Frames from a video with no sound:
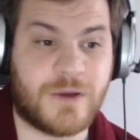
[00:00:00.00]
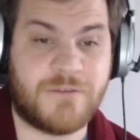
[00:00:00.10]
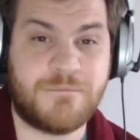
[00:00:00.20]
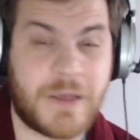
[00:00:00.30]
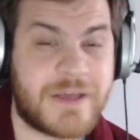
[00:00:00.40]

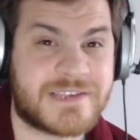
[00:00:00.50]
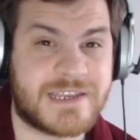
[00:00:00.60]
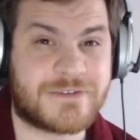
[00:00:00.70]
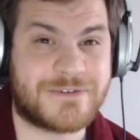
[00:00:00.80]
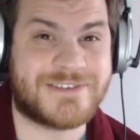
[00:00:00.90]
bursting
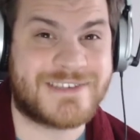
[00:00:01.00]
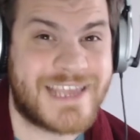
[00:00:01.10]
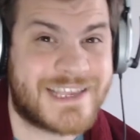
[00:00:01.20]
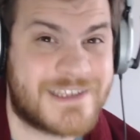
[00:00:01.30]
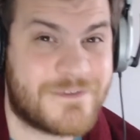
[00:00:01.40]
through 6
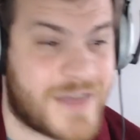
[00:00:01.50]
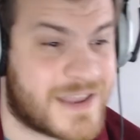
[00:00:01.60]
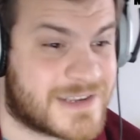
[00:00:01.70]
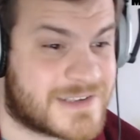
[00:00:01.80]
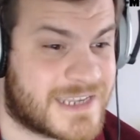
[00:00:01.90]

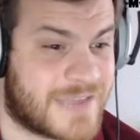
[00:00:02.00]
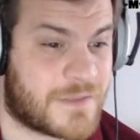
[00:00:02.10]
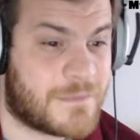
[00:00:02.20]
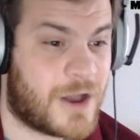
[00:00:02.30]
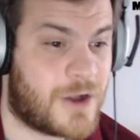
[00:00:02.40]
defenders to give them
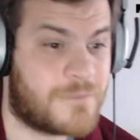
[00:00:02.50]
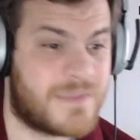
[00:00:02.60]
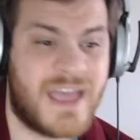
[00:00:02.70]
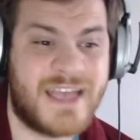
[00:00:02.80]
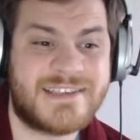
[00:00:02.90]
hope.
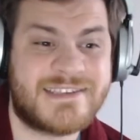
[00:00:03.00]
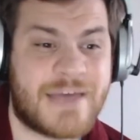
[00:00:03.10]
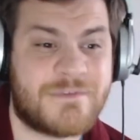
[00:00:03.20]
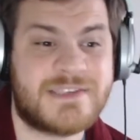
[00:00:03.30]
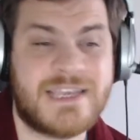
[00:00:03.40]

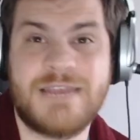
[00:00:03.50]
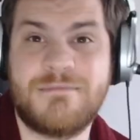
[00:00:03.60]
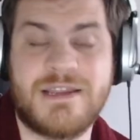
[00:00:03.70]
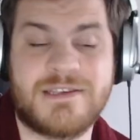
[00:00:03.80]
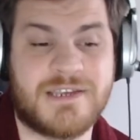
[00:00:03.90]
17
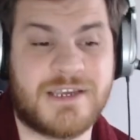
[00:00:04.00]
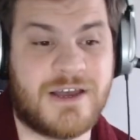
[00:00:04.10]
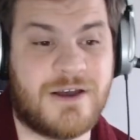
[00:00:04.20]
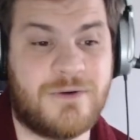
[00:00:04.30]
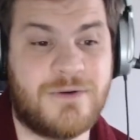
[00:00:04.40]
minutes to
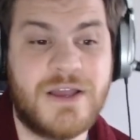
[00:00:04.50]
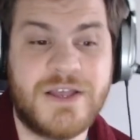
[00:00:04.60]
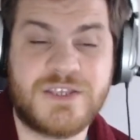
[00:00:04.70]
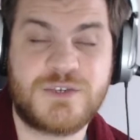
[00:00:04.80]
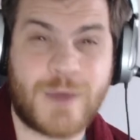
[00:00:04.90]
go at
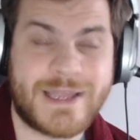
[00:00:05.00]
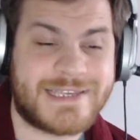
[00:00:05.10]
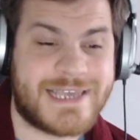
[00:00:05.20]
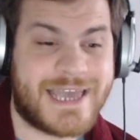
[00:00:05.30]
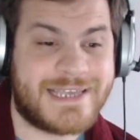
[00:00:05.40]

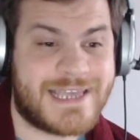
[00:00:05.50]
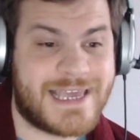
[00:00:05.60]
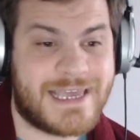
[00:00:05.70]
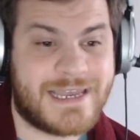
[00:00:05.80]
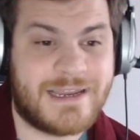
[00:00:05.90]

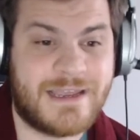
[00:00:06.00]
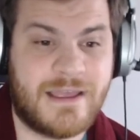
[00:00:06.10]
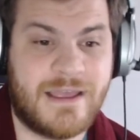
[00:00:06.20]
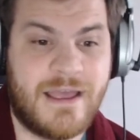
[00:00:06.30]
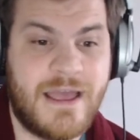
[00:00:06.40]
2018.
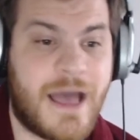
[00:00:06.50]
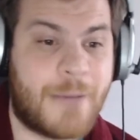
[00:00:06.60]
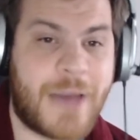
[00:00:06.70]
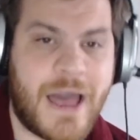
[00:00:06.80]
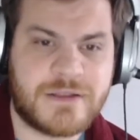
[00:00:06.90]
A
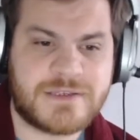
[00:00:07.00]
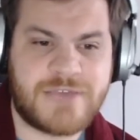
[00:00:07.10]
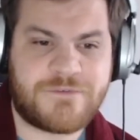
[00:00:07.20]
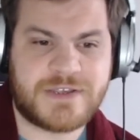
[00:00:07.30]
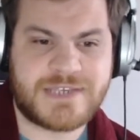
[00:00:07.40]
penalty for
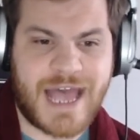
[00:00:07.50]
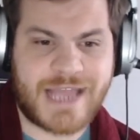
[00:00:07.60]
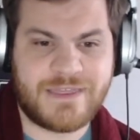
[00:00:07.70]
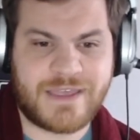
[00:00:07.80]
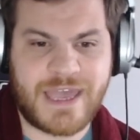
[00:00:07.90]
attacking the
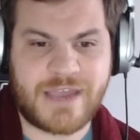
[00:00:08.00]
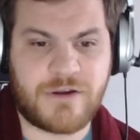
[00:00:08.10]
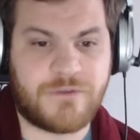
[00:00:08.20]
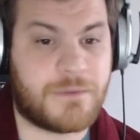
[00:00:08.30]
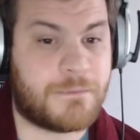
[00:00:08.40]
kicker off
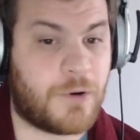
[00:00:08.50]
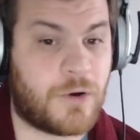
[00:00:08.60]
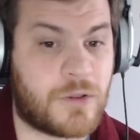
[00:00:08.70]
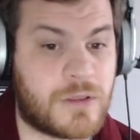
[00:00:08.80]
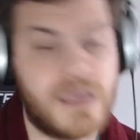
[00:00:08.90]
the
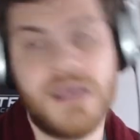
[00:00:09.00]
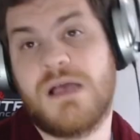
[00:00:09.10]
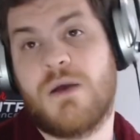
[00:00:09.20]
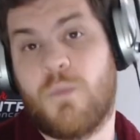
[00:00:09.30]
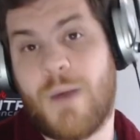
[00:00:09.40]
ball,
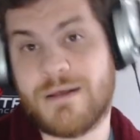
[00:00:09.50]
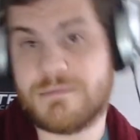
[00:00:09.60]
while